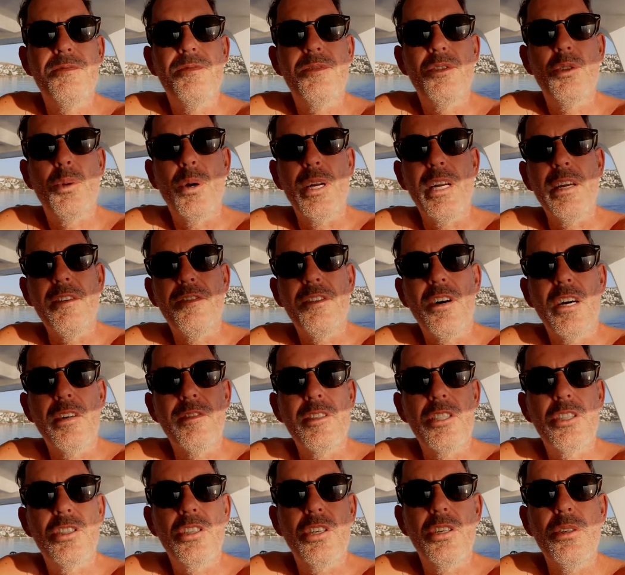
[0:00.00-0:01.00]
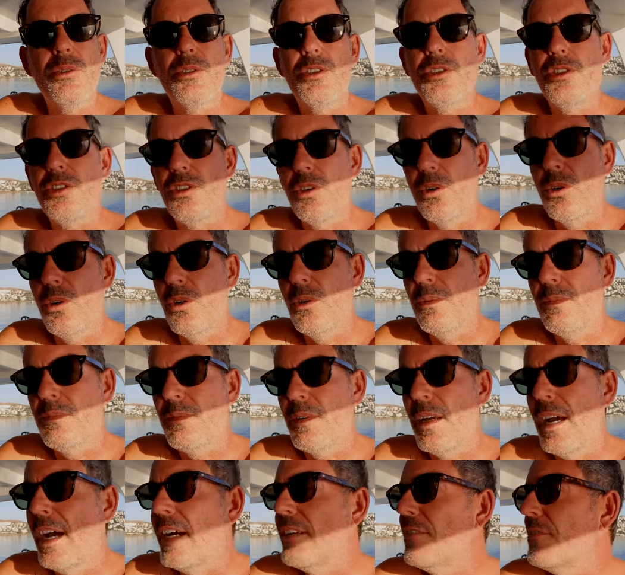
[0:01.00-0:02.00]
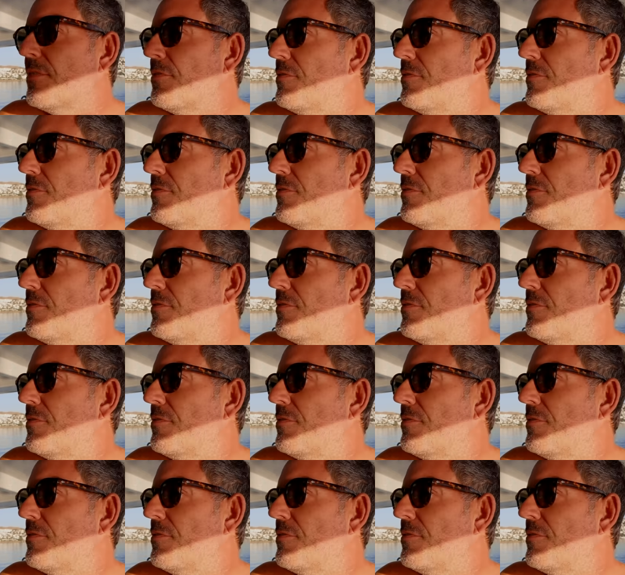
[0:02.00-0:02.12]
25 is too short and